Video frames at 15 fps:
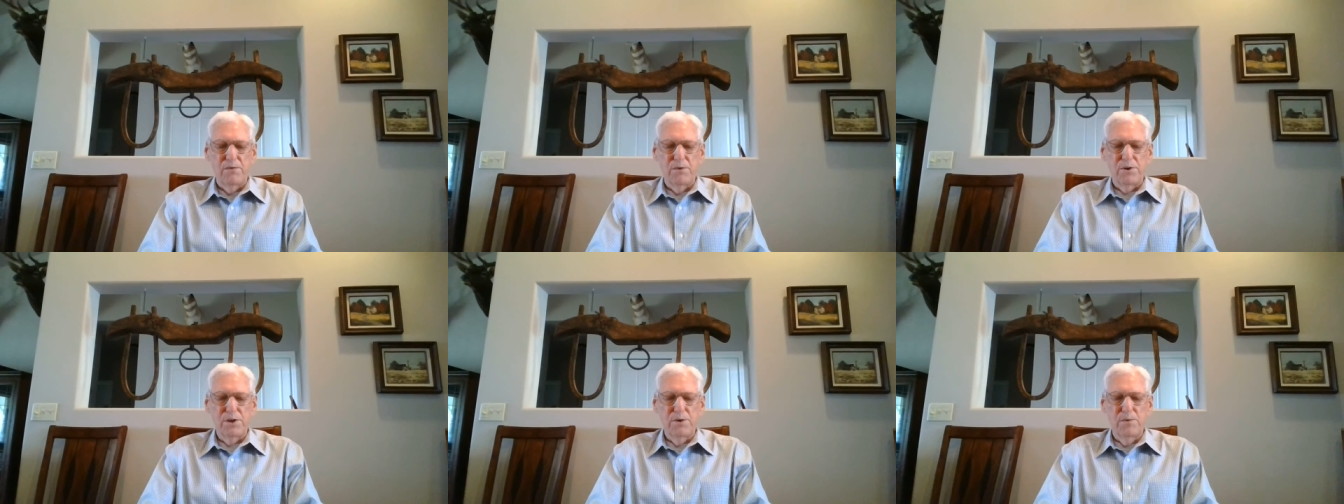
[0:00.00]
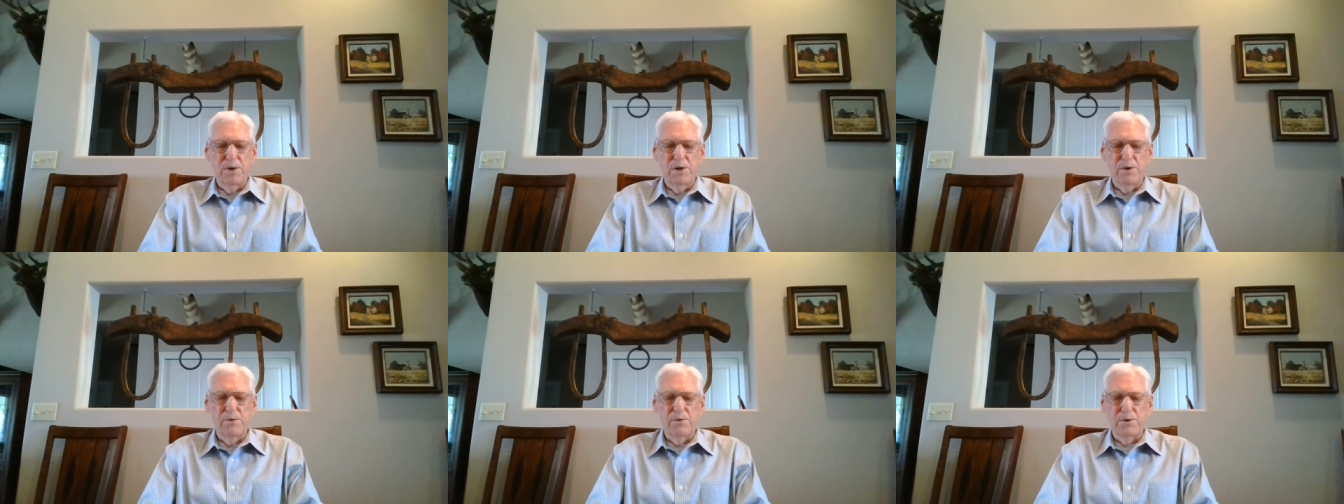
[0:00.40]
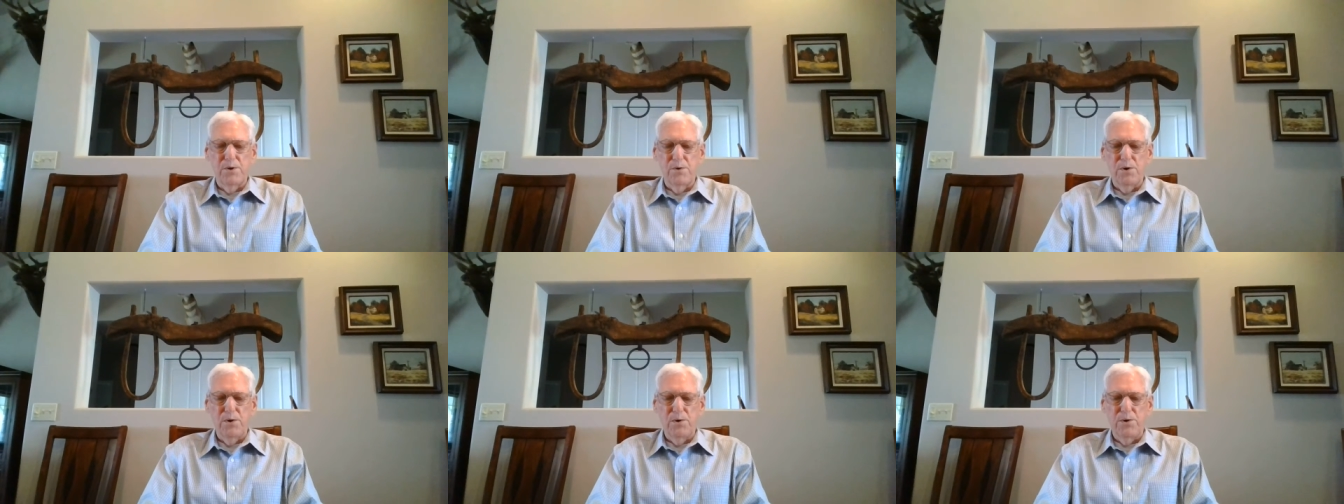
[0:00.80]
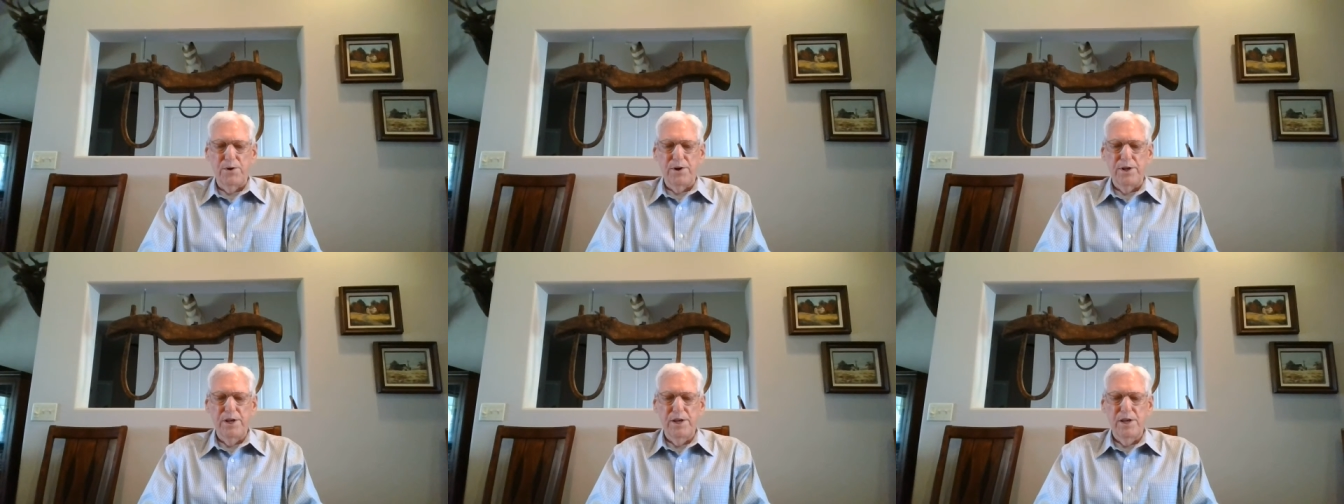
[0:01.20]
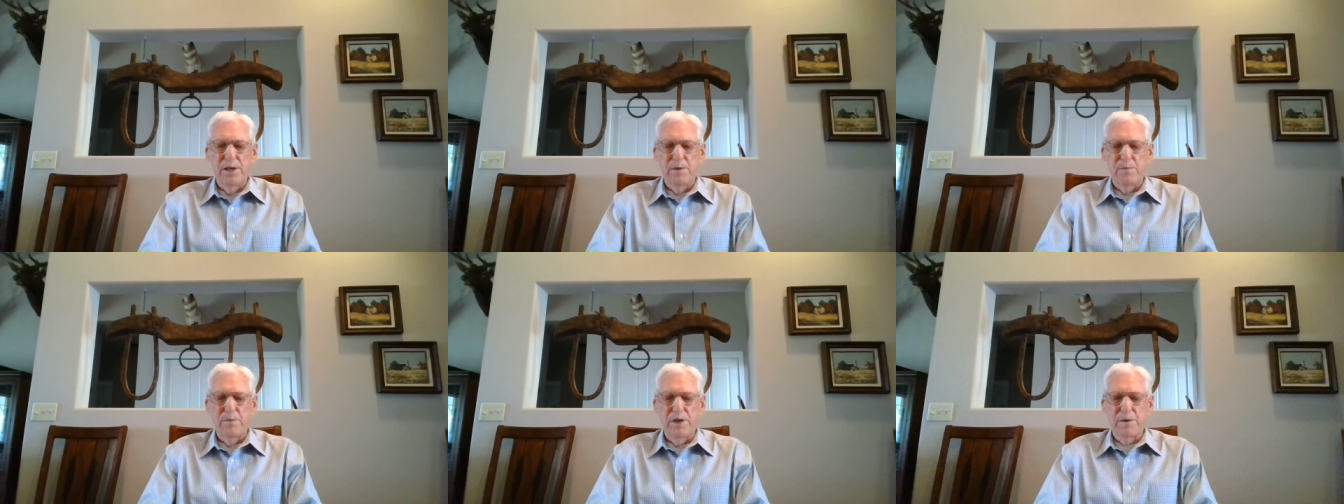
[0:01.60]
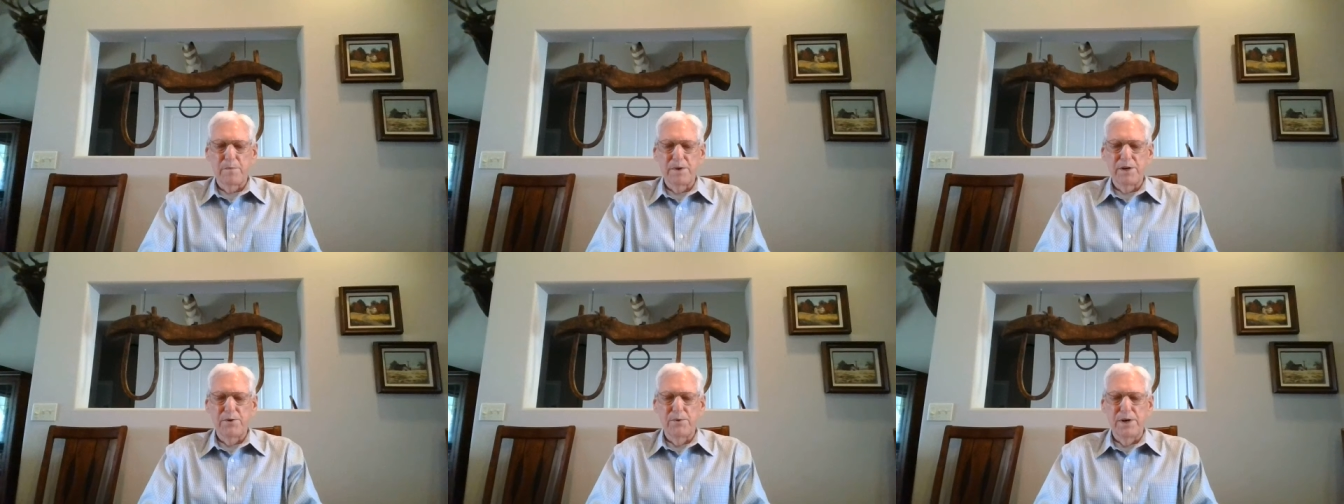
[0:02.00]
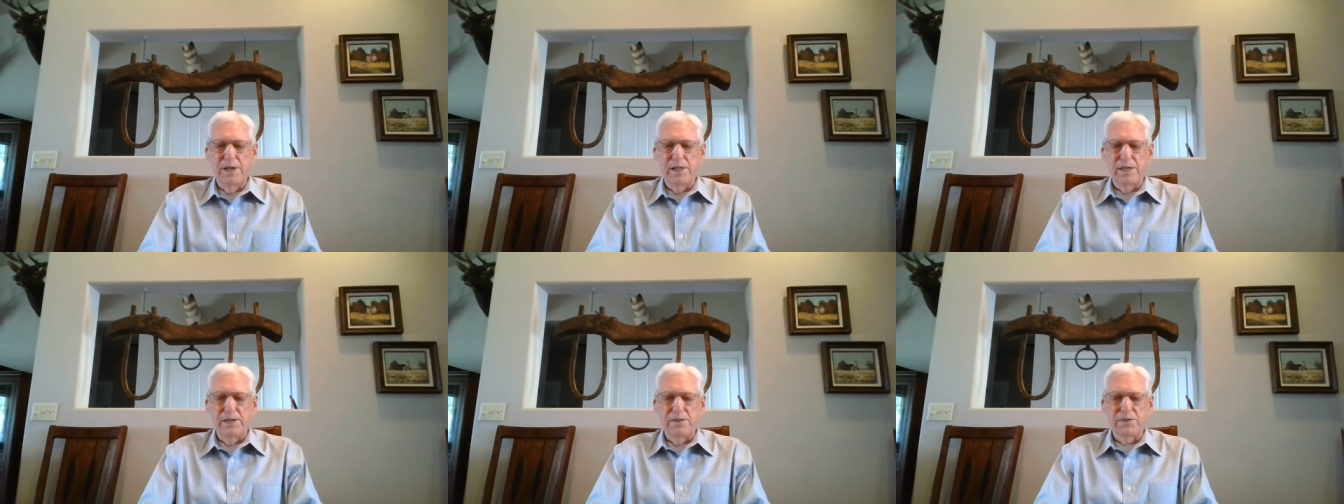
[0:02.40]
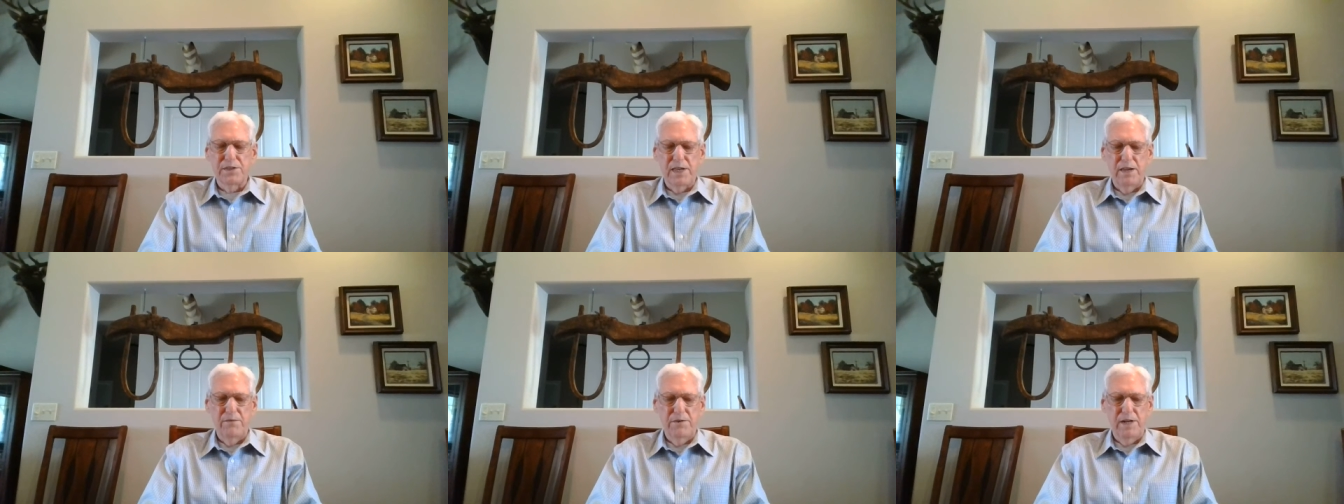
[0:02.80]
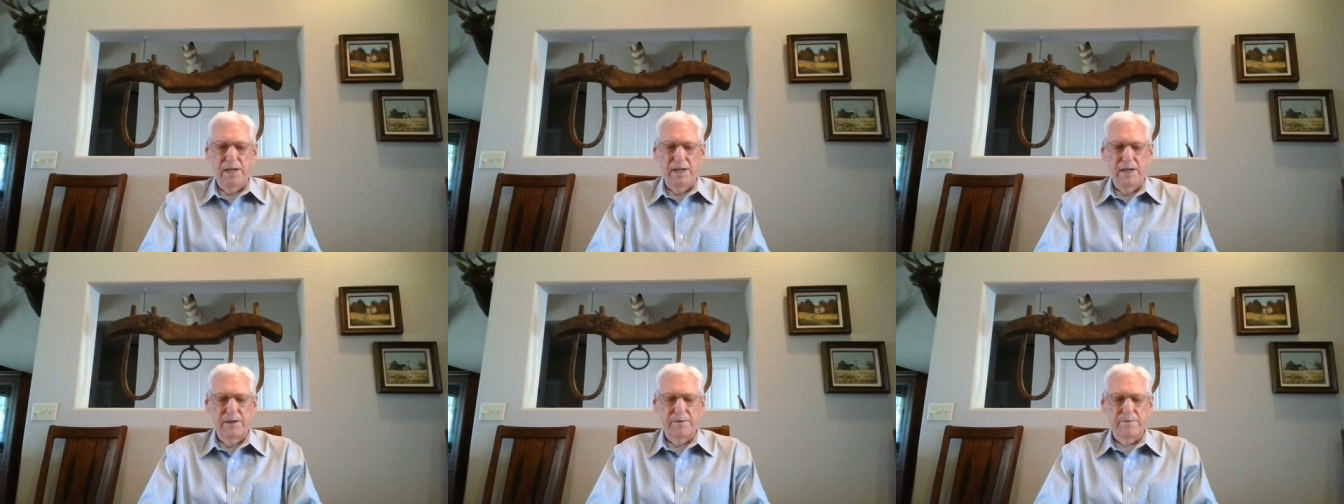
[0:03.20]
for you alone, O Lord, make me dwell in safety.